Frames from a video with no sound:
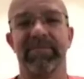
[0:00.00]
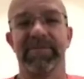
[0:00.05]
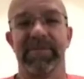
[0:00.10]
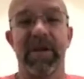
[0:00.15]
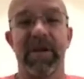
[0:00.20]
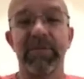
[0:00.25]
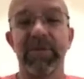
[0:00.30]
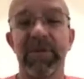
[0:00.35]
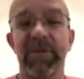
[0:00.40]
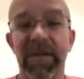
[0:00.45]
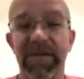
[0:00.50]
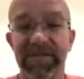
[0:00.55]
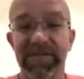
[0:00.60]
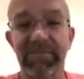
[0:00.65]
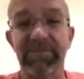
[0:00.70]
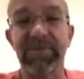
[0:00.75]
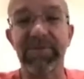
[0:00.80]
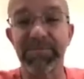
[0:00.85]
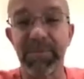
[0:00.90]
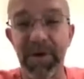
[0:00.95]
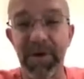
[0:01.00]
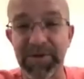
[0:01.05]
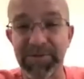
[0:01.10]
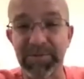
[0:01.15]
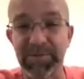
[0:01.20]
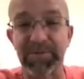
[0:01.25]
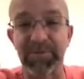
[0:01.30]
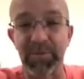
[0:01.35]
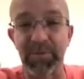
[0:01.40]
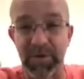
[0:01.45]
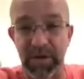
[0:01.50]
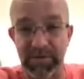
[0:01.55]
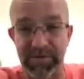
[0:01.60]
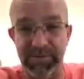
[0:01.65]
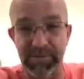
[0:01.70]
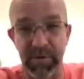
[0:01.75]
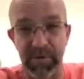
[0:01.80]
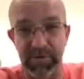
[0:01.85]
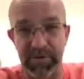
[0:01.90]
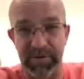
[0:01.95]
But I realize I'm responsible for what I've
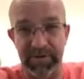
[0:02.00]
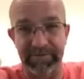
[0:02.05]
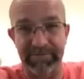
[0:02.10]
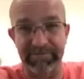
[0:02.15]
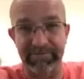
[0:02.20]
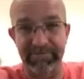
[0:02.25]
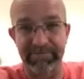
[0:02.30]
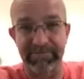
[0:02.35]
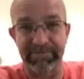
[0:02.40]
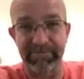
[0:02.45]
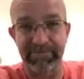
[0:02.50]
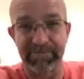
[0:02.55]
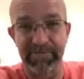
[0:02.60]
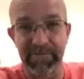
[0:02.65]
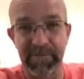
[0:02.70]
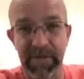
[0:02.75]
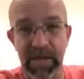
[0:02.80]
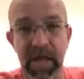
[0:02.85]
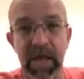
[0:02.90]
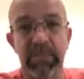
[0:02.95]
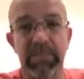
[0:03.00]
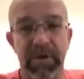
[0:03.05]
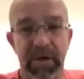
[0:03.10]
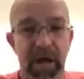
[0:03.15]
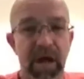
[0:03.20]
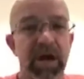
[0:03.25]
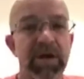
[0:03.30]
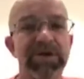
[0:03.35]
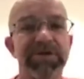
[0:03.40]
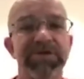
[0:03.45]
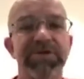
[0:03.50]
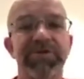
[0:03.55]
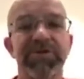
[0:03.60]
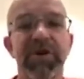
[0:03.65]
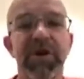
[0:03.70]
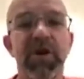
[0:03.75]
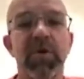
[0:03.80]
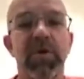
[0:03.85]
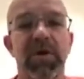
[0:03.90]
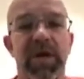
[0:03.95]
spoken. But I also
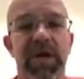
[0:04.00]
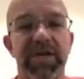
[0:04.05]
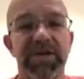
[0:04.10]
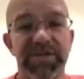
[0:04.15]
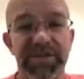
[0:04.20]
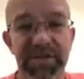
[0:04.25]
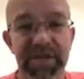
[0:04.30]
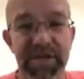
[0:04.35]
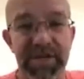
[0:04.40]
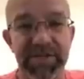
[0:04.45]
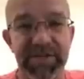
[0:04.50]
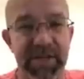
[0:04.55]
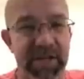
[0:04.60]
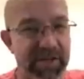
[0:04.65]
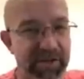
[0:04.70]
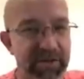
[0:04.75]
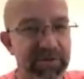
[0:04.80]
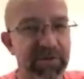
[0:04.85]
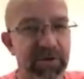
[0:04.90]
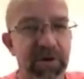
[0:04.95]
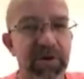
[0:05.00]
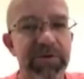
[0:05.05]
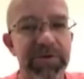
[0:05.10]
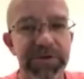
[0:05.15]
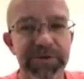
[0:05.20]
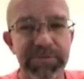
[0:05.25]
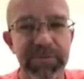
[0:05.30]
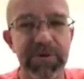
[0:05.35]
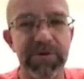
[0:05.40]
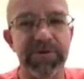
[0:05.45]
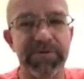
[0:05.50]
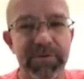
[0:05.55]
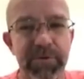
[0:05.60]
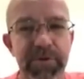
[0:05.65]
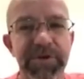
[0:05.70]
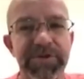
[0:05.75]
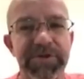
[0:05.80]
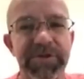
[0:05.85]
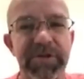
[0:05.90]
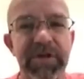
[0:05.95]
know what I sense, and I know the Holy Spirit's
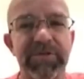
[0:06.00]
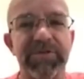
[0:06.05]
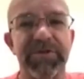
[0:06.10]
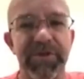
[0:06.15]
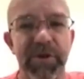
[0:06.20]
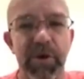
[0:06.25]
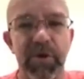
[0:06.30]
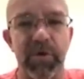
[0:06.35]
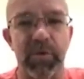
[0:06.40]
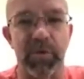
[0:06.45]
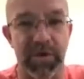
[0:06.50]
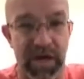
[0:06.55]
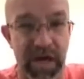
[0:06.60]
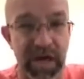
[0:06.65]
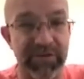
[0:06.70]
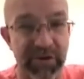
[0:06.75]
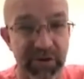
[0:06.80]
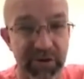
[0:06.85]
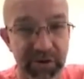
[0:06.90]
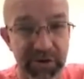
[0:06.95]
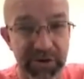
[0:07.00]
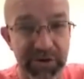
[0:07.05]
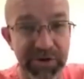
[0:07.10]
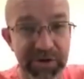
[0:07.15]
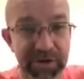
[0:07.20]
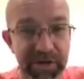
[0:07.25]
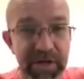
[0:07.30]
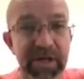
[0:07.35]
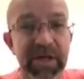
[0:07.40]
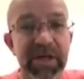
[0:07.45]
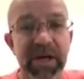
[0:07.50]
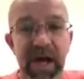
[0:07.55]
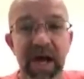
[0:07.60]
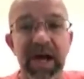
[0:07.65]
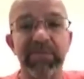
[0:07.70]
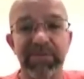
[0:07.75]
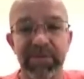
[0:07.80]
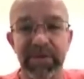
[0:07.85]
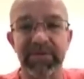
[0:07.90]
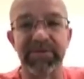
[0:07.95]
voice enough to know that what I've heard,
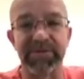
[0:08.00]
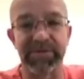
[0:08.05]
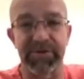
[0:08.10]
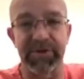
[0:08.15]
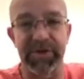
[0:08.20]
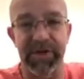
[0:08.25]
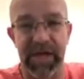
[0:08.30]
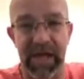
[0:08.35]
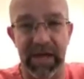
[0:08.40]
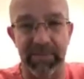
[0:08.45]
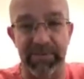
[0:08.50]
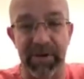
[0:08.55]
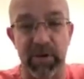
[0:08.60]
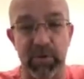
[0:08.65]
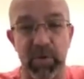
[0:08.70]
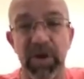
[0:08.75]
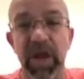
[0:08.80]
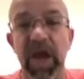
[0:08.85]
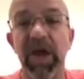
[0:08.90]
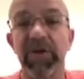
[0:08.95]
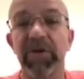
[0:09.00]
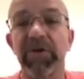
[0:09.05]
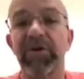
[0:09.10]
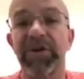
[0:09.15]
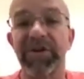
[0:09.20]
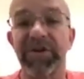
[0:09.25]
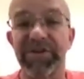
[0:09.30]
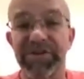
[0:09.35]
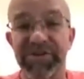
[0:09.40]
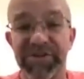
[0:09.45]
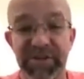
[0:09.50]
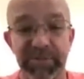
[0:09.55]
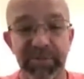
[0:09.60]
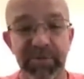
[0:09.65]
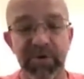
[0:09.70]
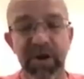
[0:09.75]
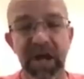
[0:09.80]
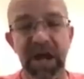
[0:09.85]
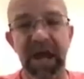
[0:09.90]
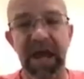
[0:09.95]
I believe is going to happen. And what I heard in
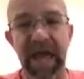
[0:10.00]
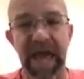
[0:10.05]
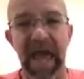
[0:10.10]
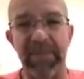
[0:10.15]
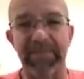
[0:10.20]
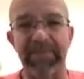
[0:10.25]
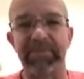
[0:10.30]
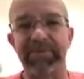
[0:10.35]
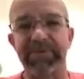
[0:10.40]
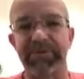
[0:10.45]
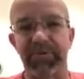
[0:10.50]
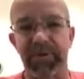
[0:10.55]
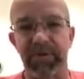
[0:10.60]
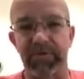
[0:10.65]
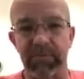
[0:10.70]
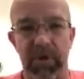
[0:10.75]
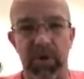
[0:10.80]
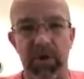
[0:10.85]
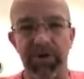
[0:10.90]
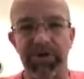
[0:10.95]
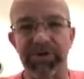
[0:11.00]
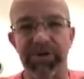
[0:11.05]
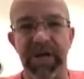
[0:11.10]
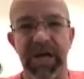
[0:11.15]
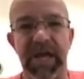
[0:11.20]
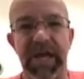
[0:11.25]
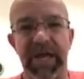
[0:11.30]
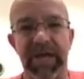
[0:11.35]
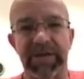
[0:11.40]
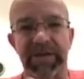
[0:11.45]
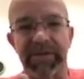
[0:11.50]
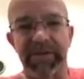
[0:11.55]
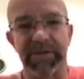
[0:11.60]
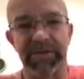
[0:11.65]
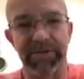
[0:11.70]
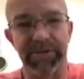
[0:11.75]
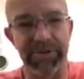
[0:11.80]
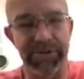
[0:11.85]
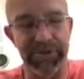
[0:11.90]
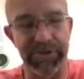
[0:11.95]
December happened between March and
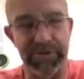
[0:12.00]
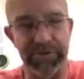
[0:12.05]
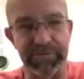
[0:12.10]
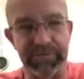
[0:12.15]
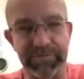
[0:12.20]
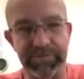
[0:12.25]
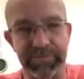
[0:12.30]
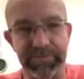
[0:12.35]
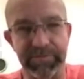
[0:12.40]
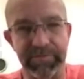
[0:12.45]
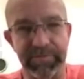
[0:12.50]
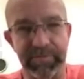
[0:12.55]
June.